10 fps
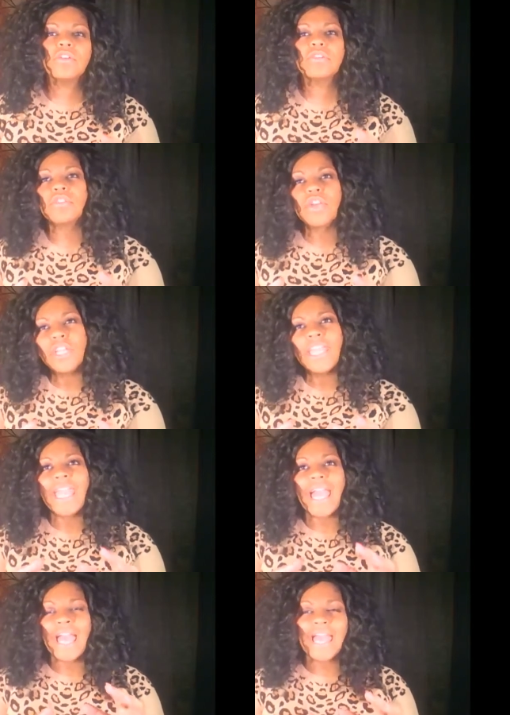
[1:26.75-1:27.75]
looking
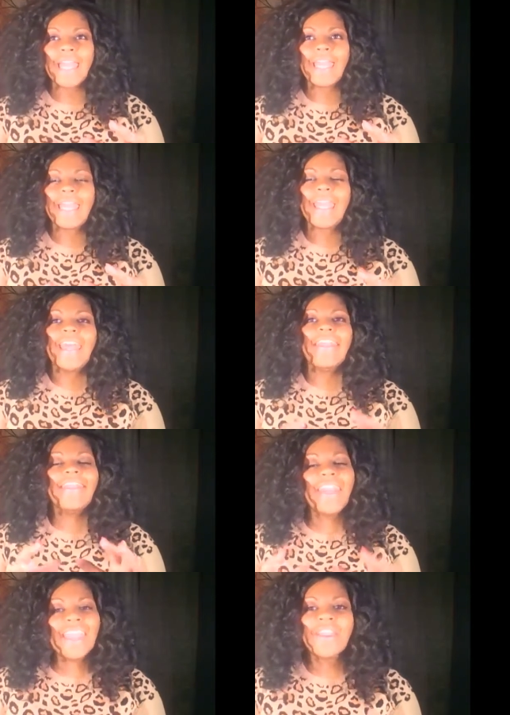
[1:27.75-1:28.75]
at
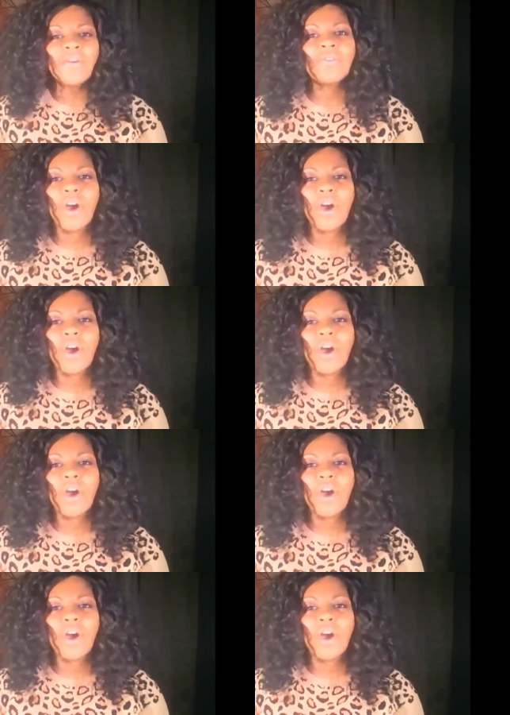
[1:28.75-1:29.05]
they don't